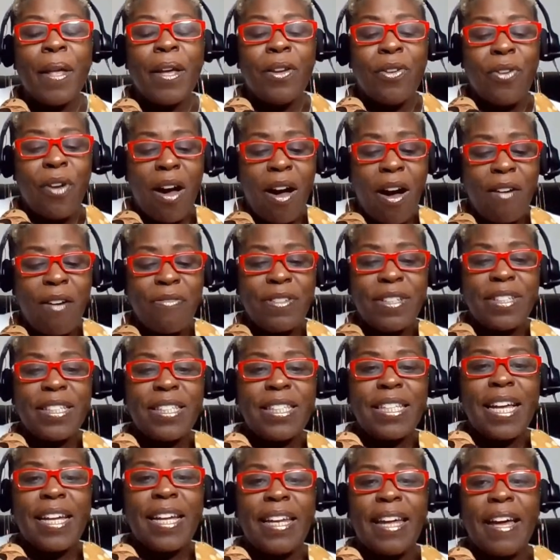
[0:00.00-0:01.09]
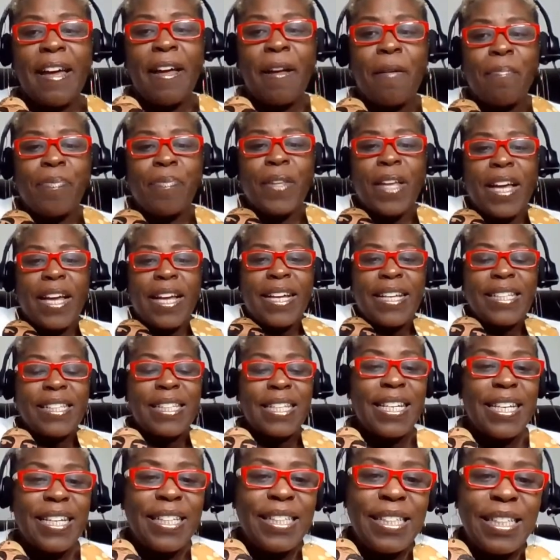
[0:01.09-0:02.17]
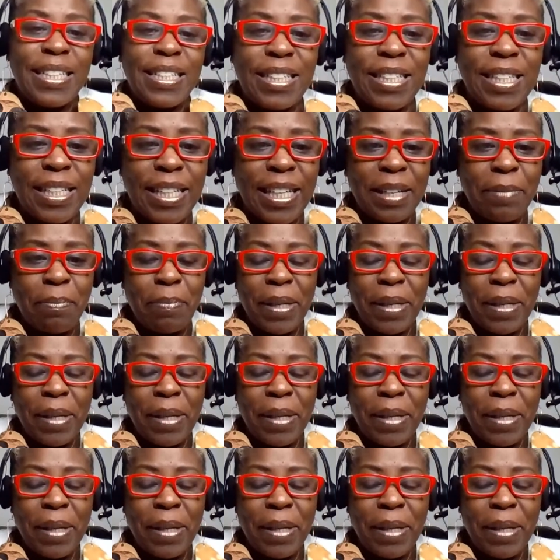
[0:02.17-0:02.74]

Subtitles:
I often say that it's easy to